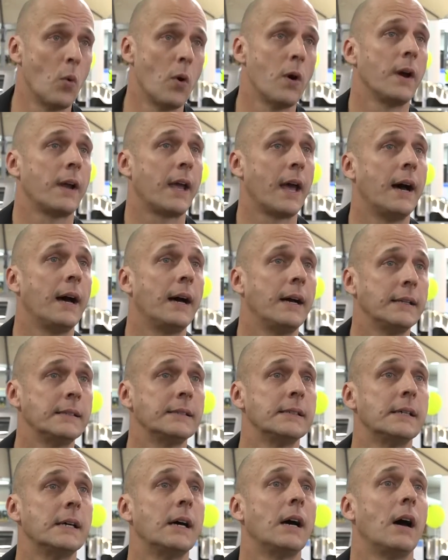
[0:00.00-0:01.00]
work hard,
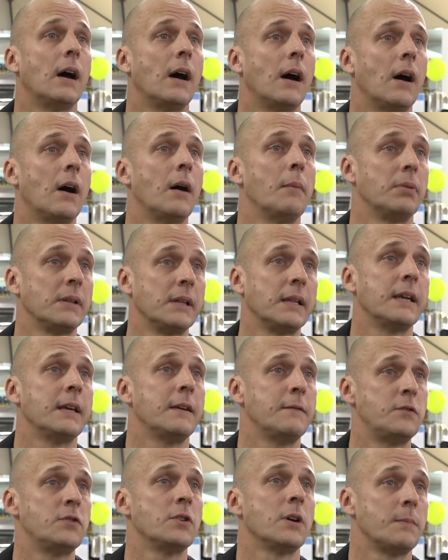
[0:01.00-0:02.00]
I
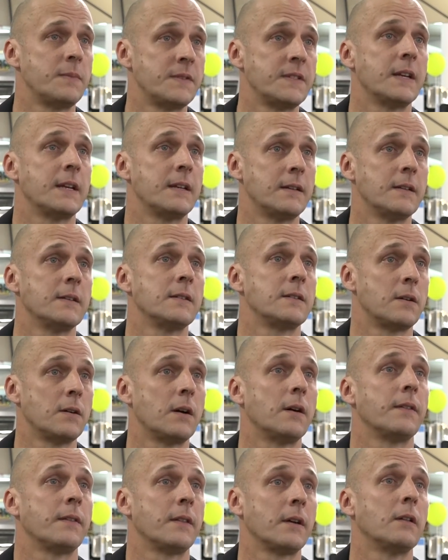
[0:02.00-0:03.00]
believe Job Centre's
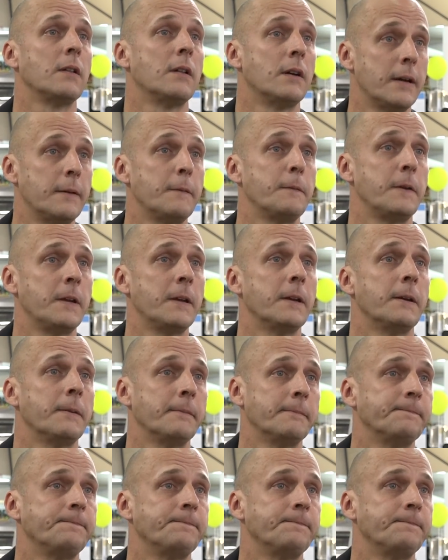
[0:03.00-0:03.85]
got the client for you.